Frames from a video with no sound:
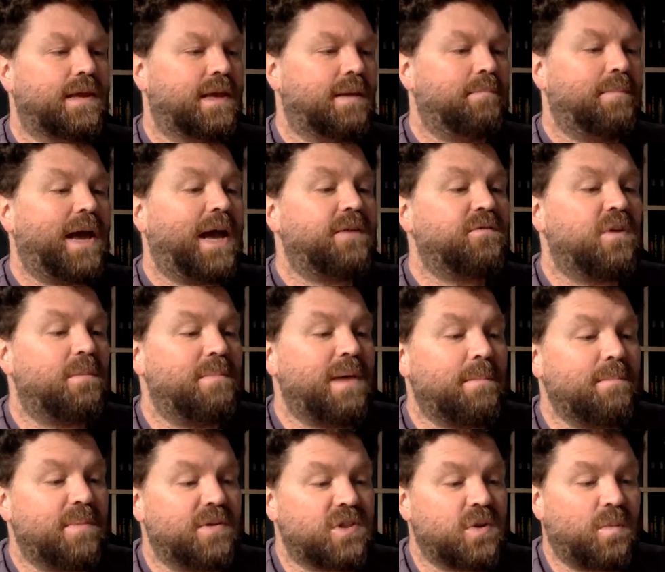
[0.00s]
Pan
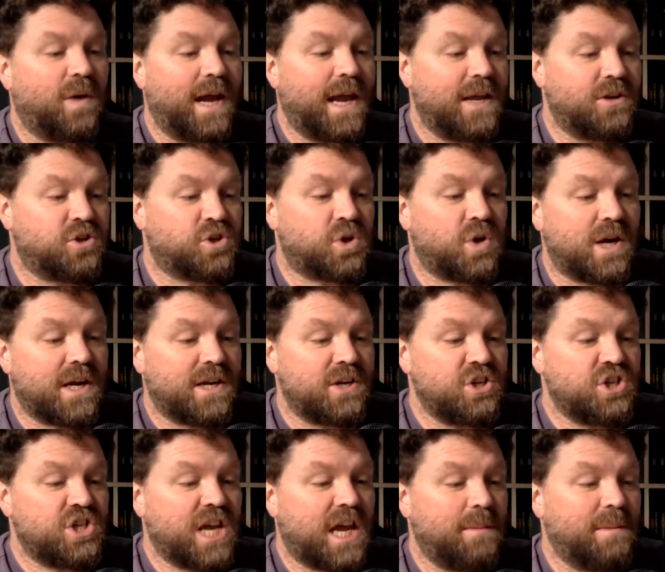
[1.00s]
remembered the way Truck
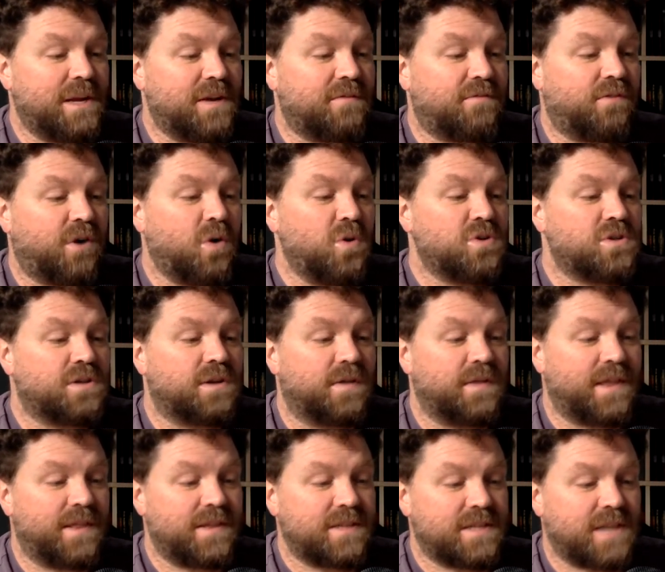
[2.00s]
and Jamie had frozen on
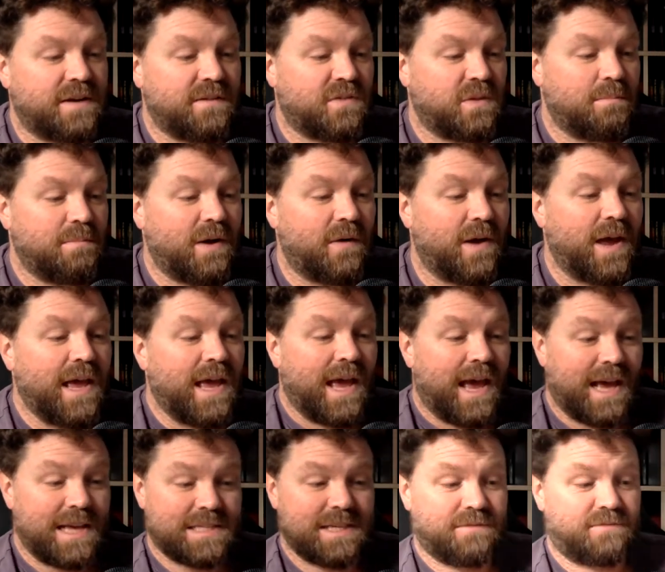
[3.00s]
the other side of the mirror,
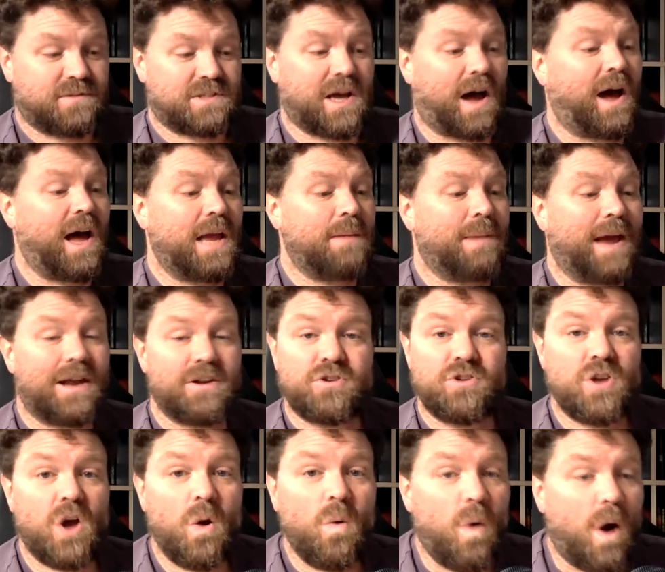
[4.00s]
as if time had
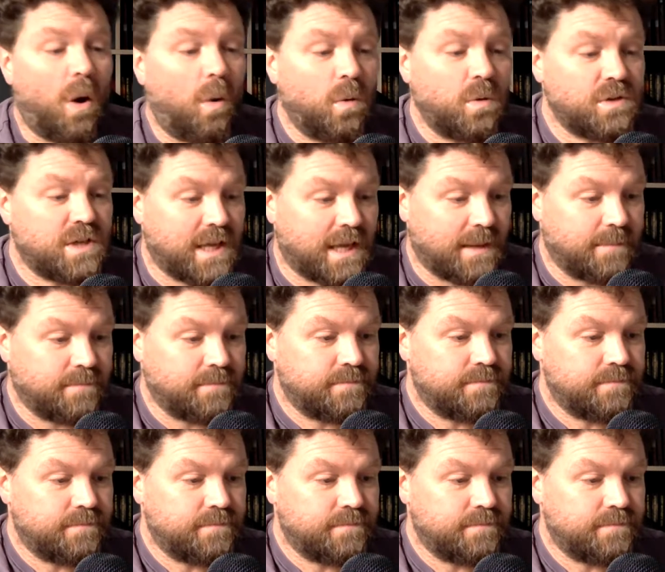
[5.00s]
no hold here.